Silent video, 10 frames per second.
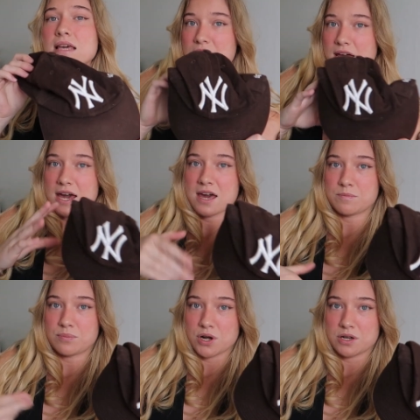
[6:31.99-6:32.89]
And I
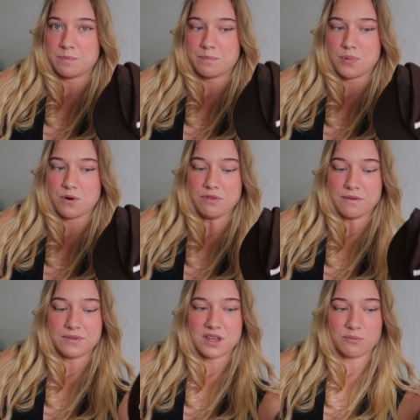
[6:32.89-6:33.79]
had brought both
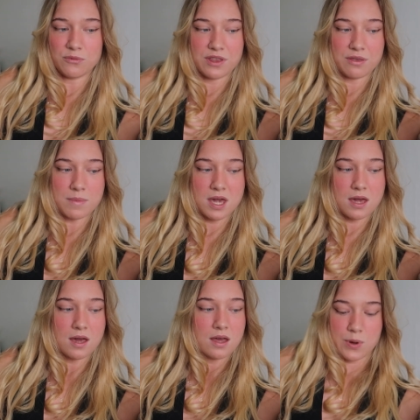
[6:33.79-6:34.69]
of them with me,